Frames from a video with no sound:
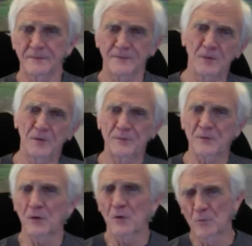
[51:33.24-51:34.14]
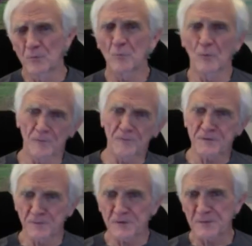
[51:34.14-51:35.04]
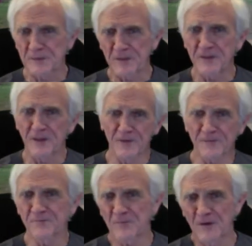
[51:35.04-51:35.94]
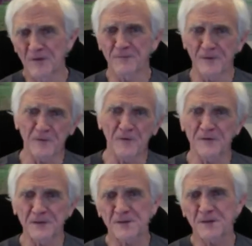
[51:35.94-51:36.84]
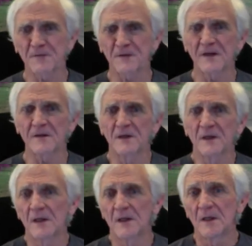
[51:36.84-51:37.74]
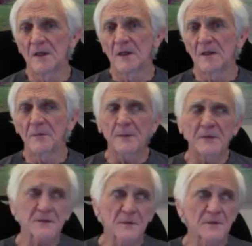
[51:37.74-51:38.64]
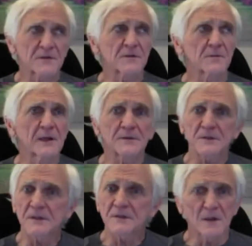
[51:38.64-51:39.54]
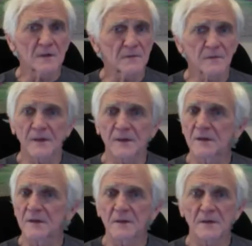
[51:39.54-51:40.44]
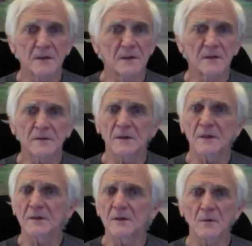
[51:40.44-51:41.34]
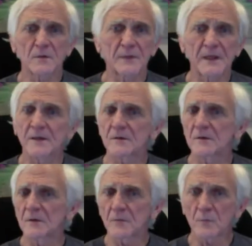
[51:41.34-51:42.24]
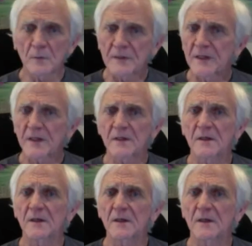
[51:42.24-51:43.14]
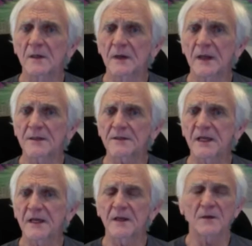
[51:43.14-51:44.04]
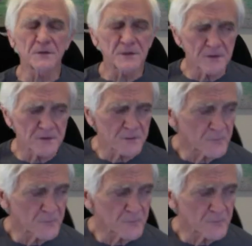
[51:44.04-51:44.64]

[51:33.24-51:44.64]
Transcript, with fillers: You know, I'm the lone wolf, so to speak, and I'll I'll figure all this stuff out. And maybe somebody just to bounce things off with. You know, an older man or an older woman that you know has that those years of